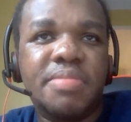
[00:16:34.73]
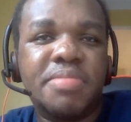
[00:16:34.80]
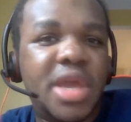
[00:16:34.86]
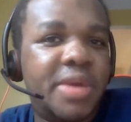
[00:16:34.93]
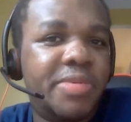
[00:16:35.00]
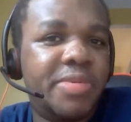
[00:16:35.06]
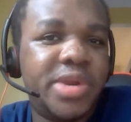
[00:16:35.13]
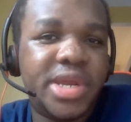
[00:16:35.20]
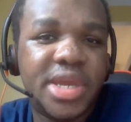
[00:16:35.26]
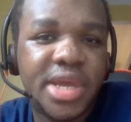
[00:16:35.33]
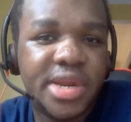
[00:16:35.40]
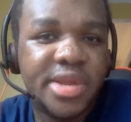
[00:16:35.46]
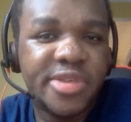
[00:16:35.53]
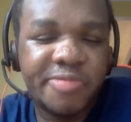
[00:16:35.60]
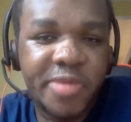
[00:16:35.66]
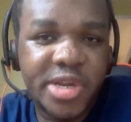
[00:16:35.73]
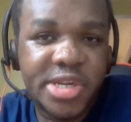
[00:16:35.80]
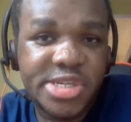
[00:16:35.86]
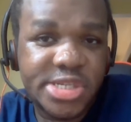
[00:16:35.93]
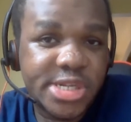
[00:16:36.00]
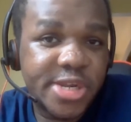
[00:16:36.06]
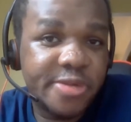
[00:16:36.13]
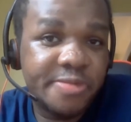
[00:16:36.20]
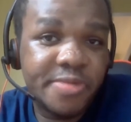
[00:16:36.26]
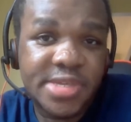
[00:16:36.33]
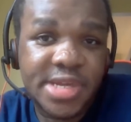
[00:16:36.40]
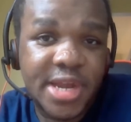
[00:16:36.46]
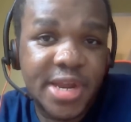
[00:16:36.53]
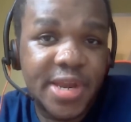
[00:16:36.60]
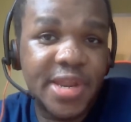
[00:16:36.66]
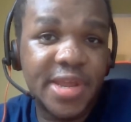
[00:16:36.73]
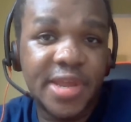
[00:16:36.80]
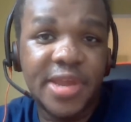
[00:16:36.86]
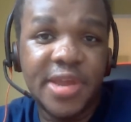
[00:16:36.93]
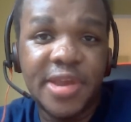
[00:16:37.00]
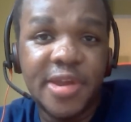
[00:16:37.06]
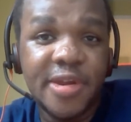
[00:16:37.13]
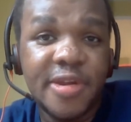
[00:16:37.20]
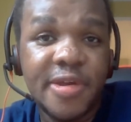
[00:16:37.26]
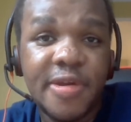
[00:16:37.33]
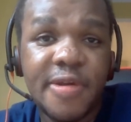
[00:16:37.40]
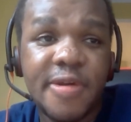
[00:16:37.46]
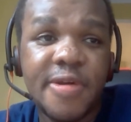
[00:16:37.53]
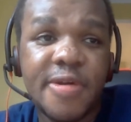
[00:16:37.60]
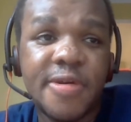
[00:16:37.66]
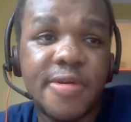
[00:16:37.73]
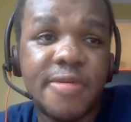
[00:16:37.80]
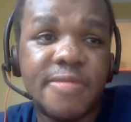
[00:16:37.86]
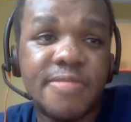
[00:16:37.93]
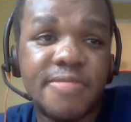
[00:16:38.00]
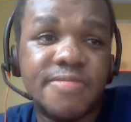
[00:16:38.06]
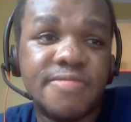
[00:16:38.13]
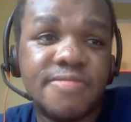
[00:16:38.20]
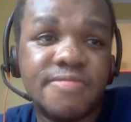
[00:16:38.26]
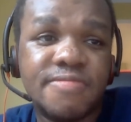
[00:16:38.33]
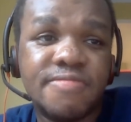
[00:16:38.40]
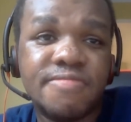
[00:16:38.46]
be able to get as much sleep as I need, um,